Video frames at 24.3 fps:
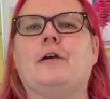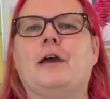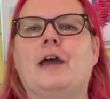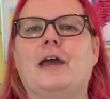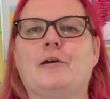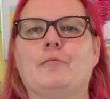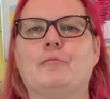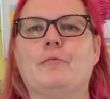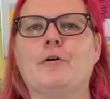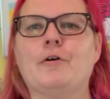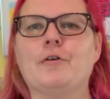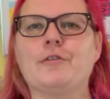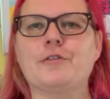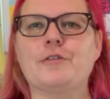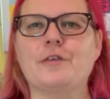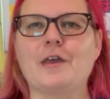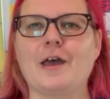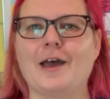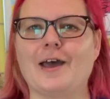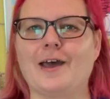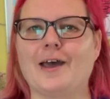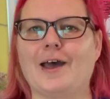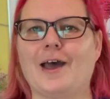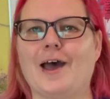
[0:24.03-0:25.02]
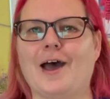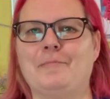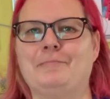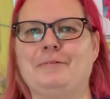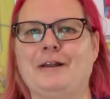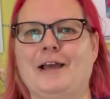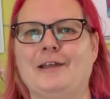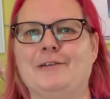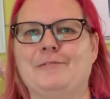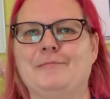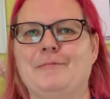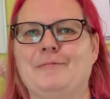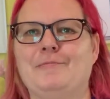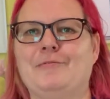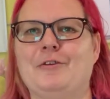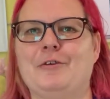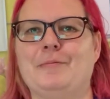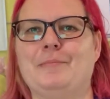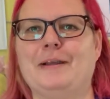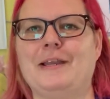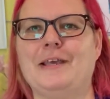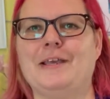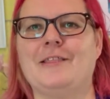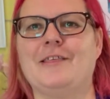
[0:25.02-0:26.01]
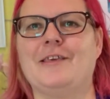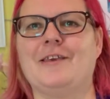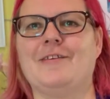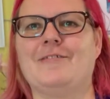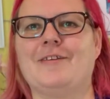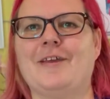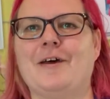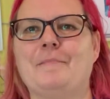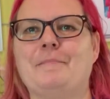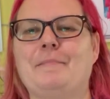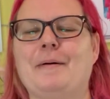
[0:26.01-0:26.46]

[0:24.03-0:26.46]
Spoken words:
it was a Platinum Jubilee t-shirt,